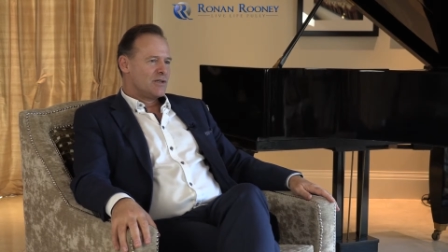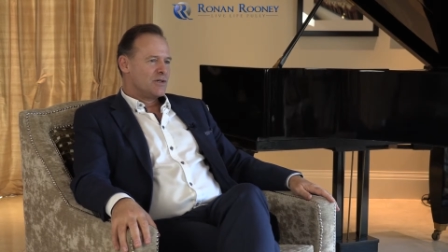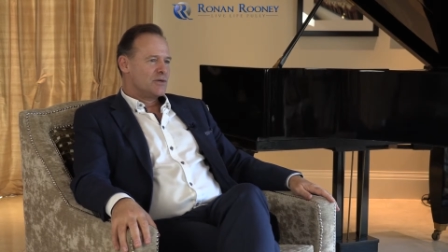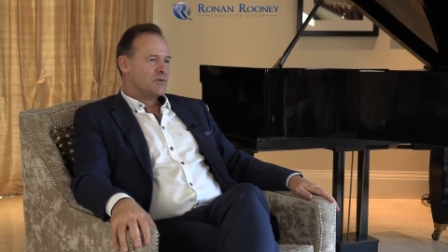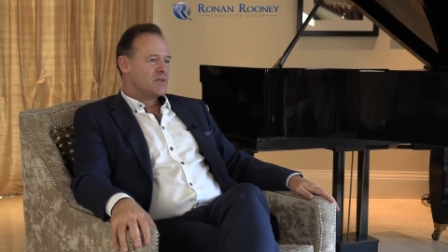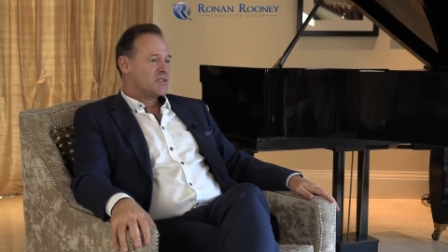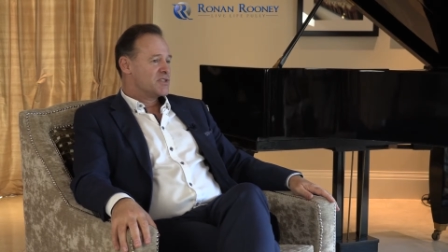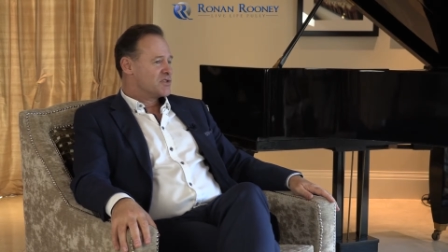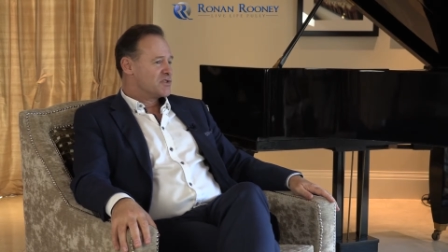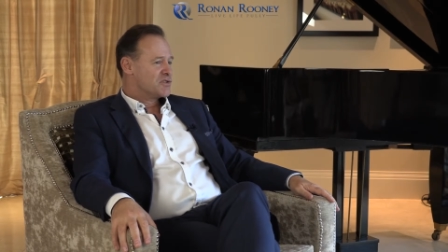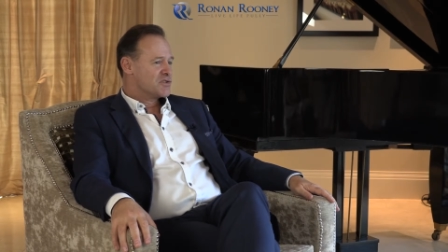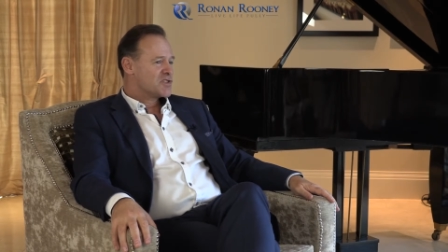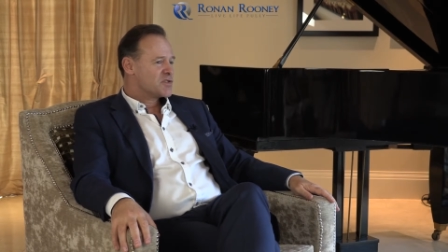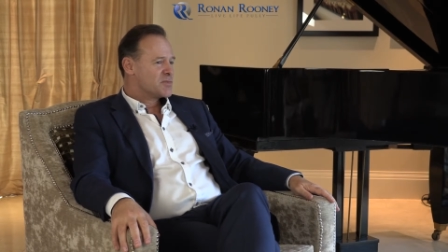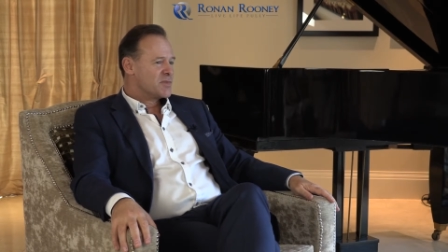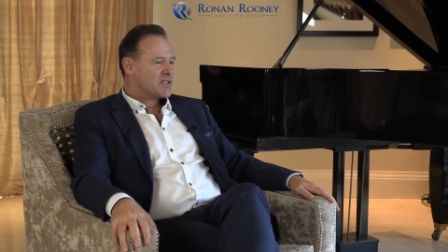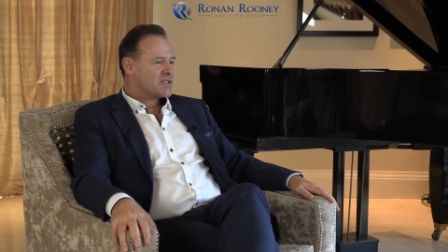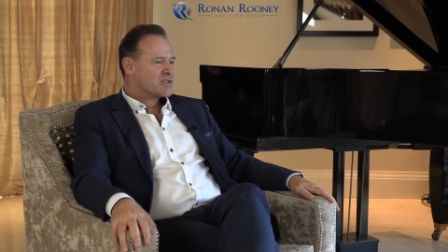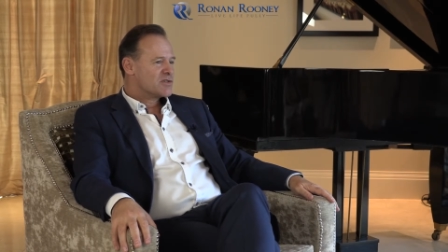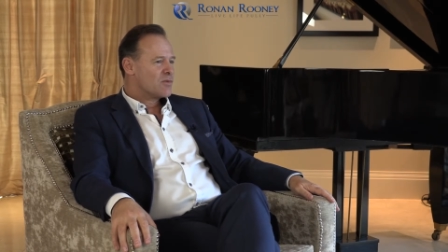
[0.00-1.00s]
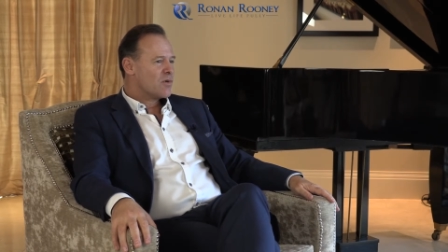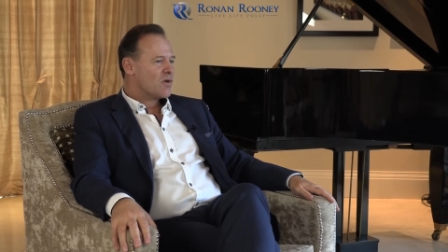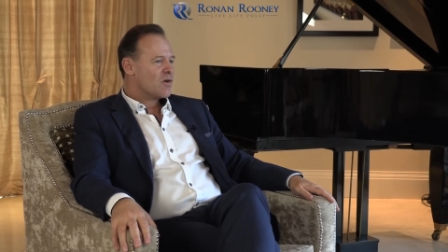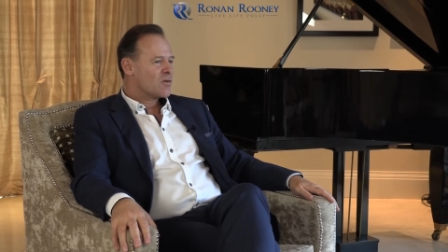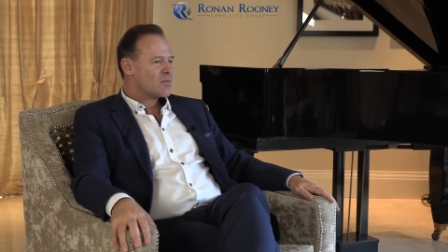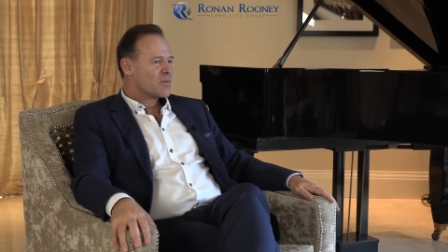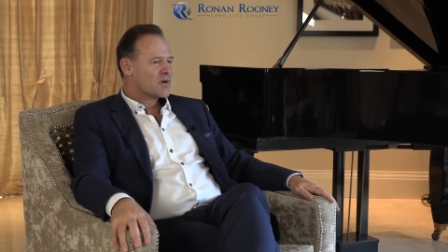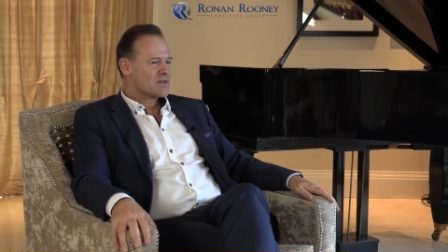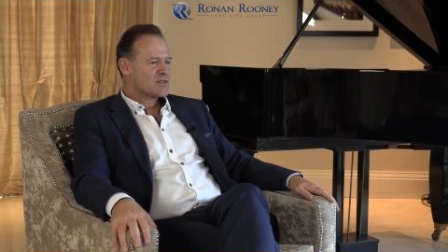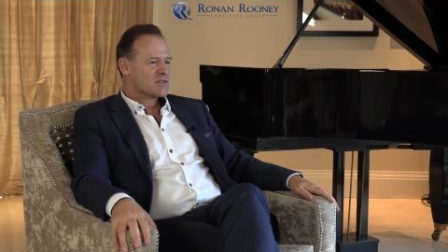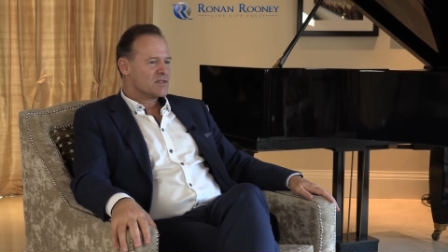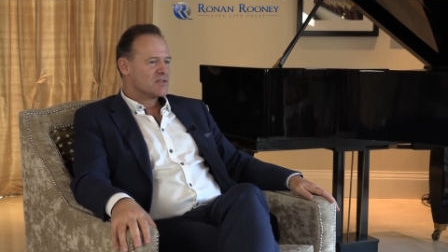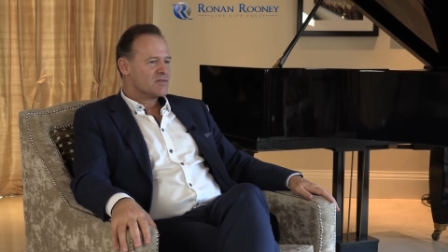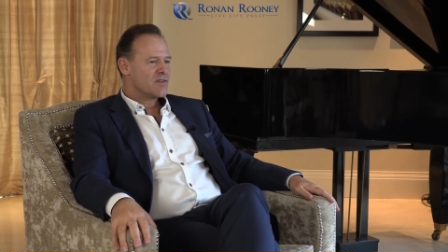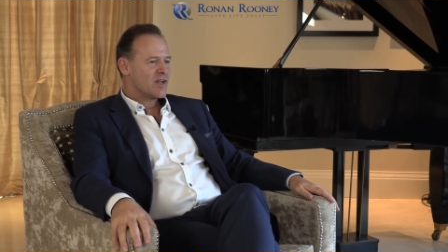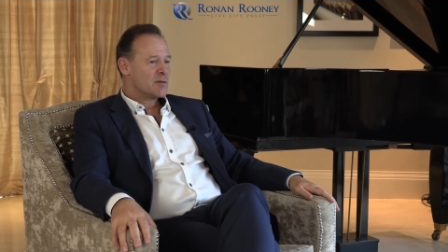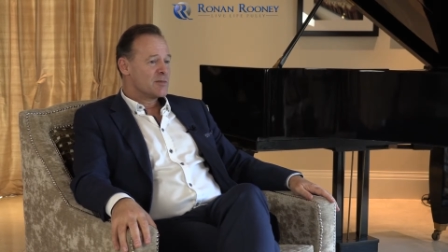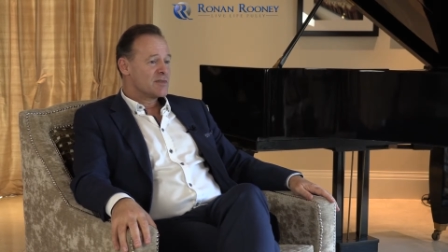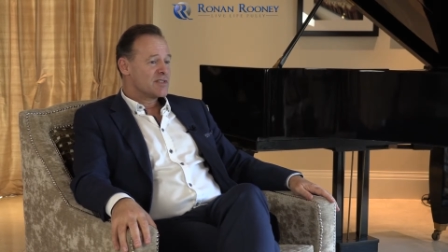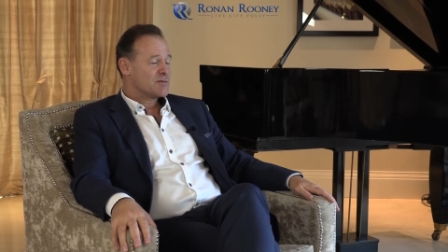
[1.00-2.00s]
who introduced me to all personal
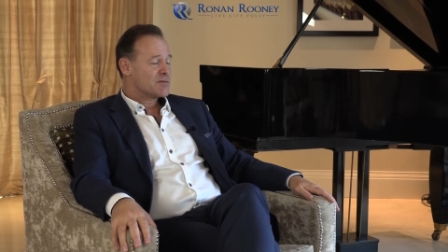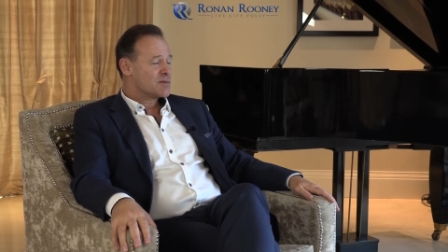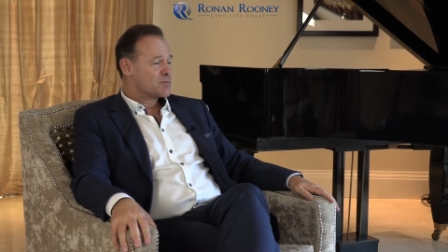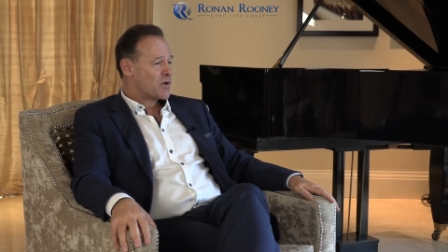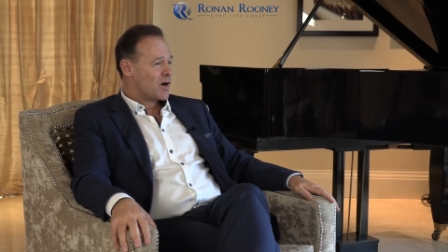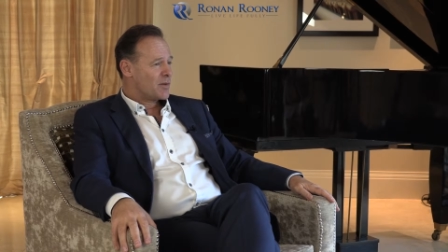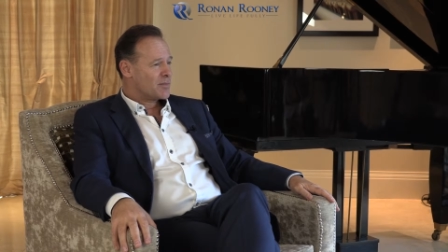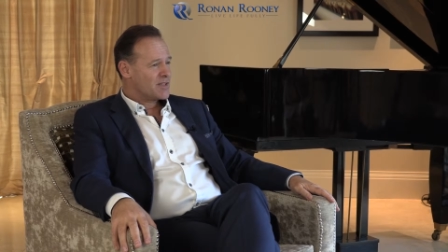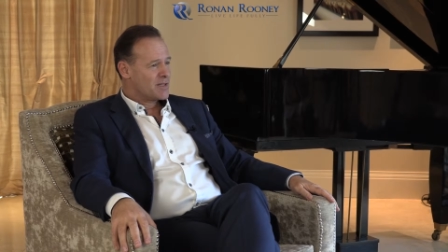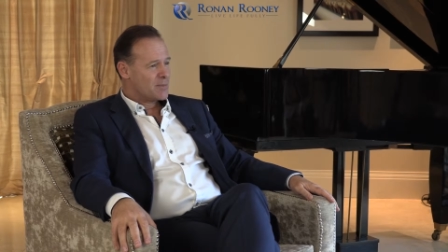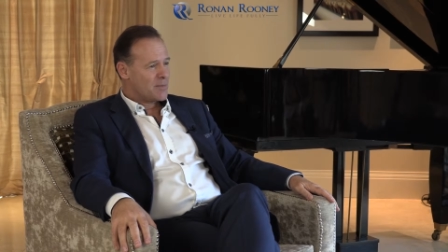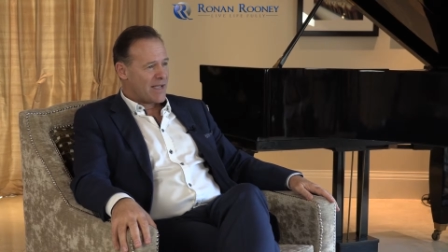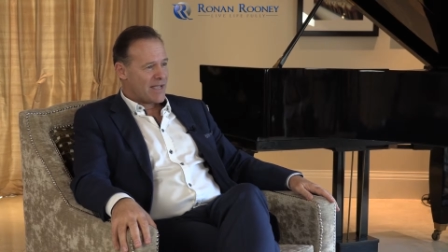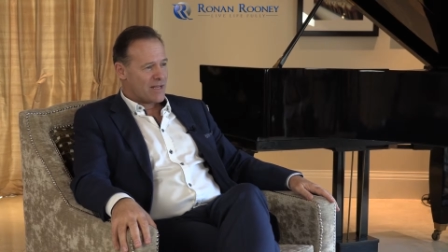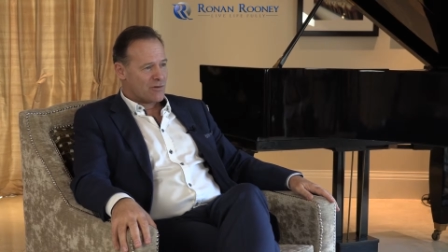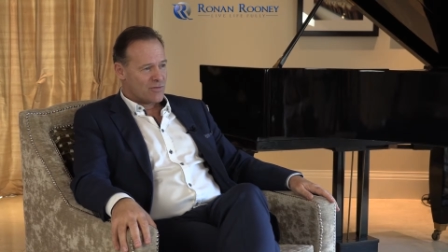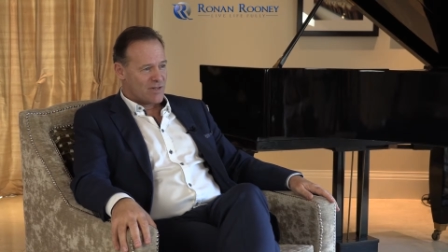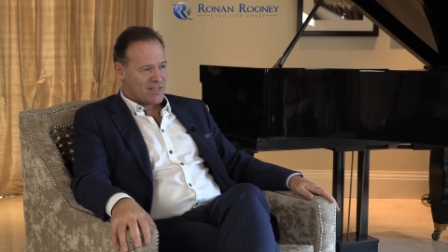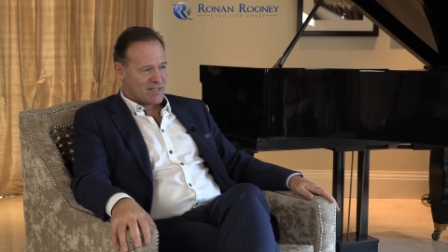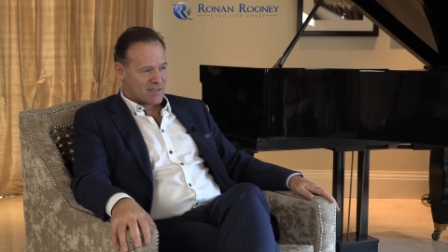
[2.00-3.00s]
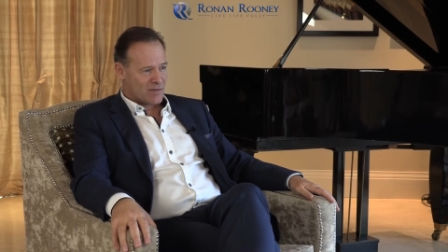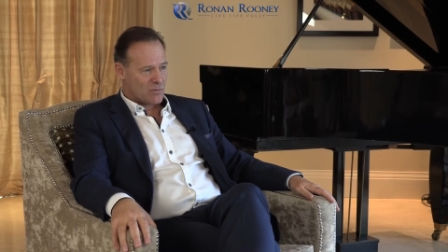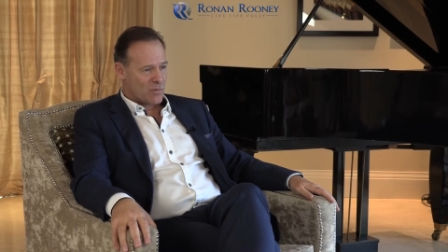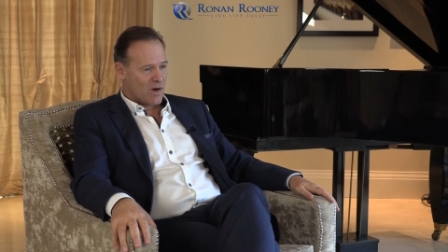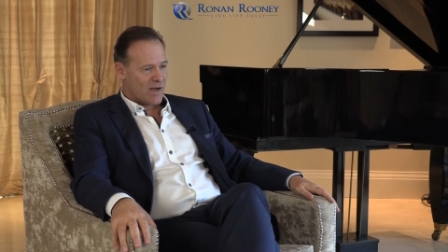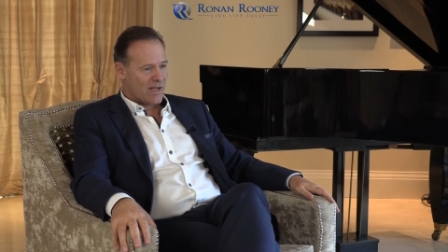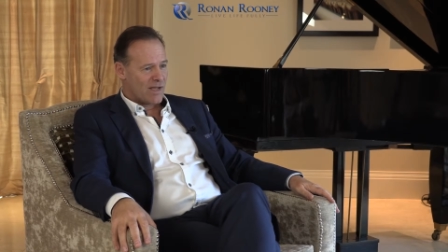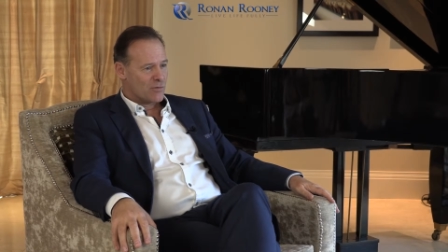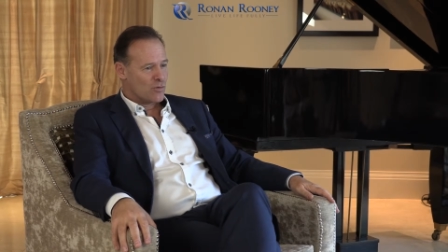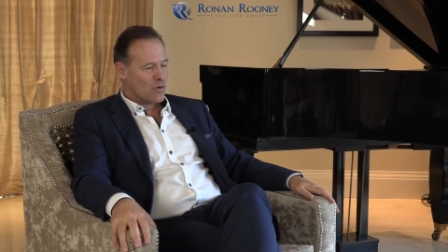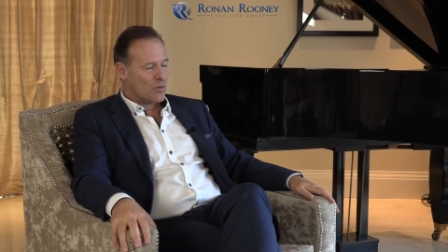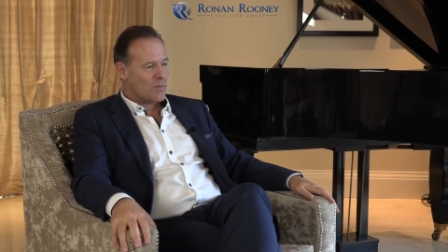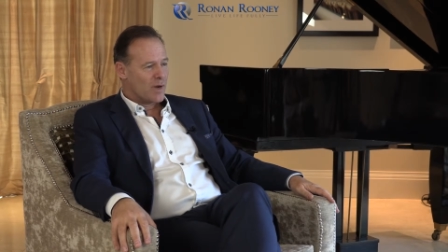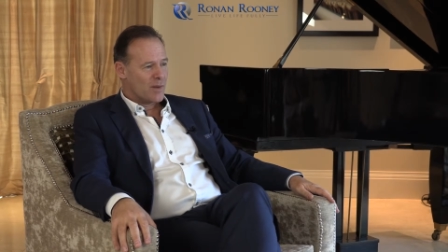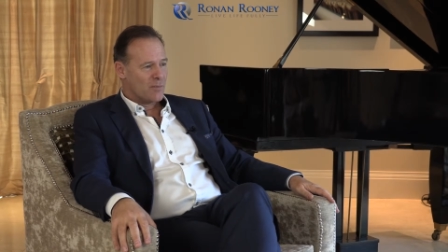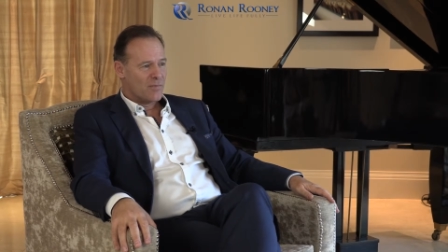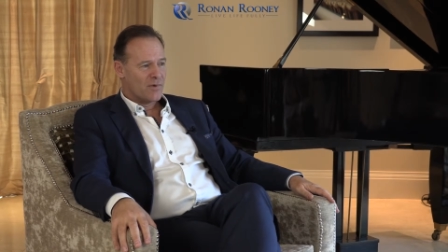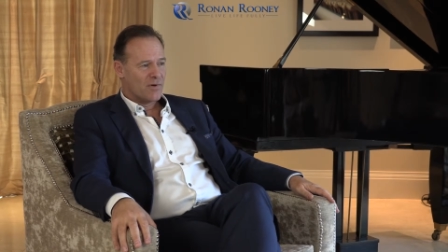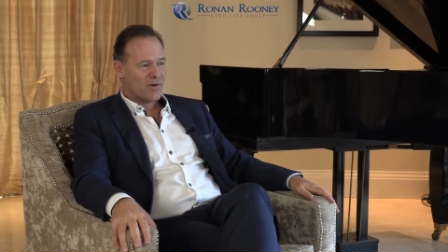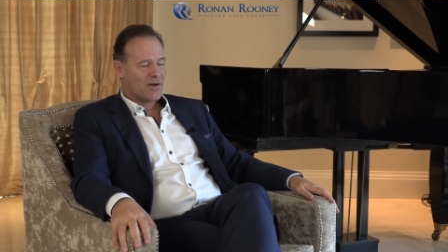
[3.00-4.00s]
development and was probably the main reason why I wrote
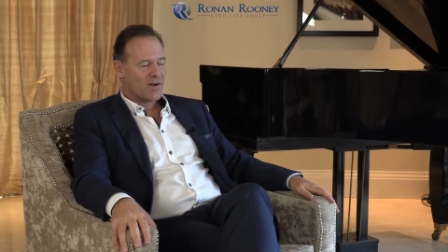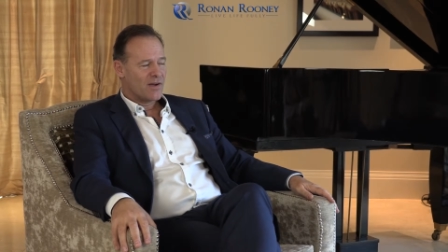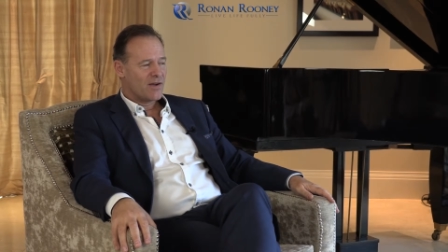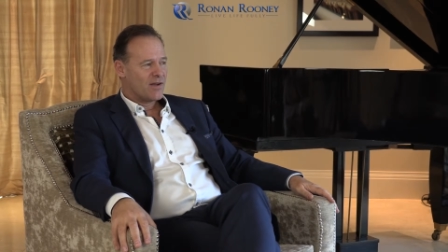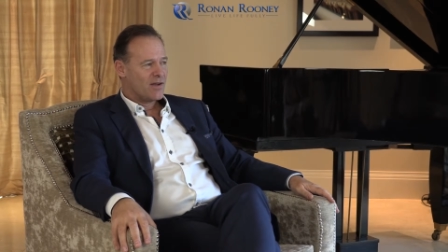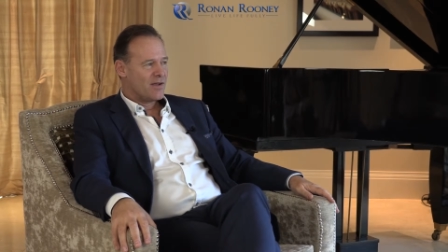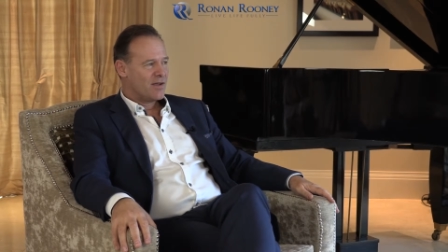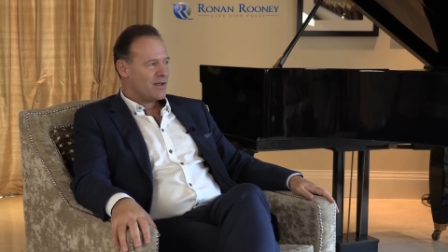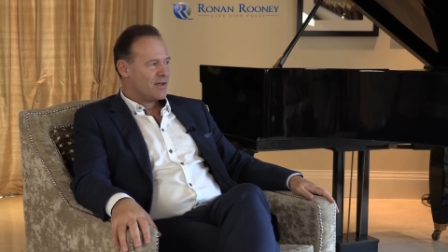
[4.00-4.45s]
my book,